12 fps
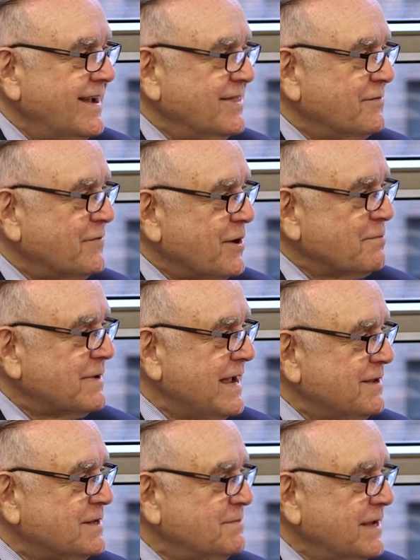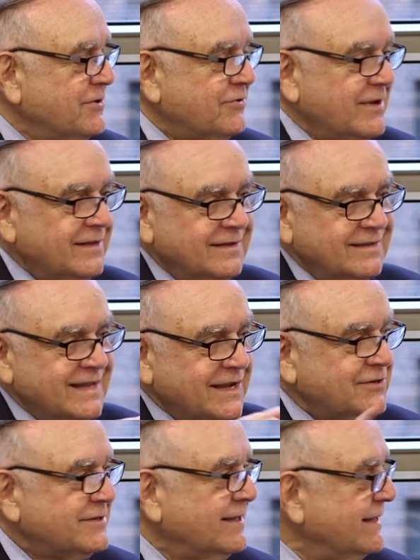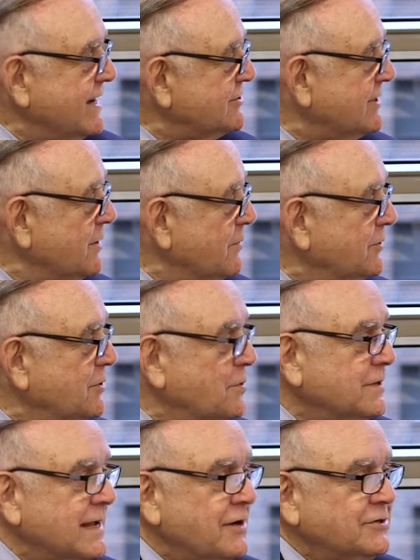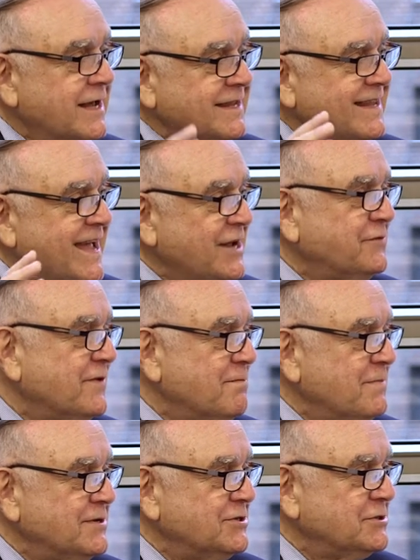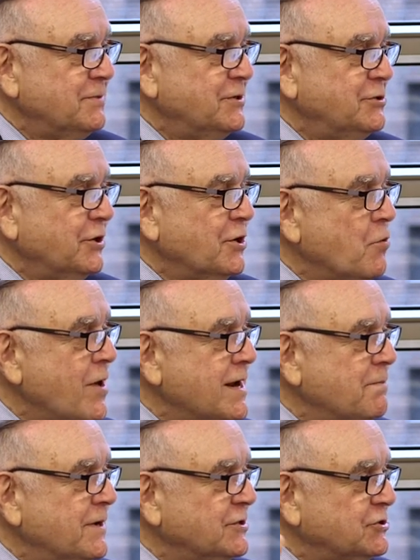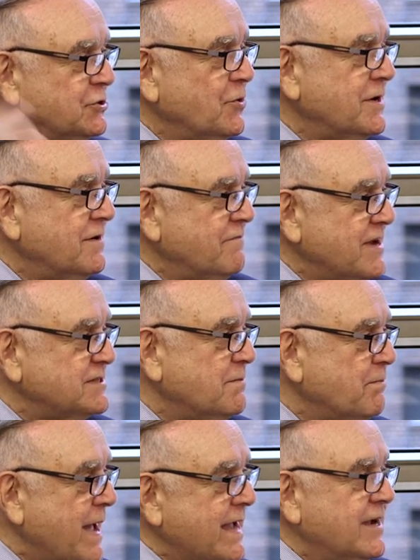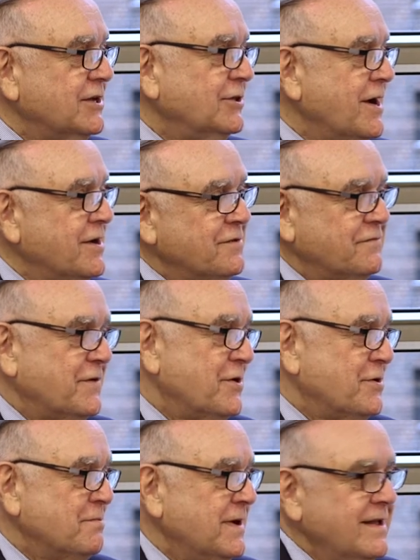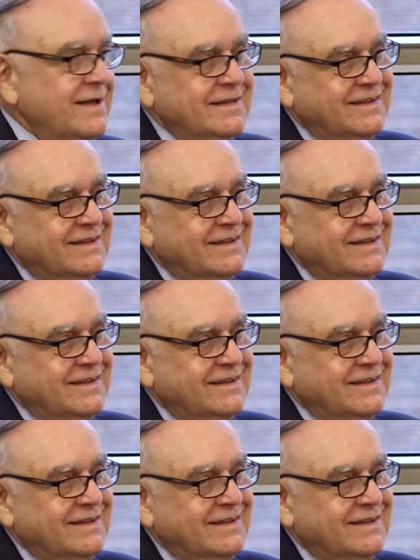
The firm came to me and said, the next, the last thing we're doing now is getting the hedge fund business because you're going to wind up being short an investment banking client and firm.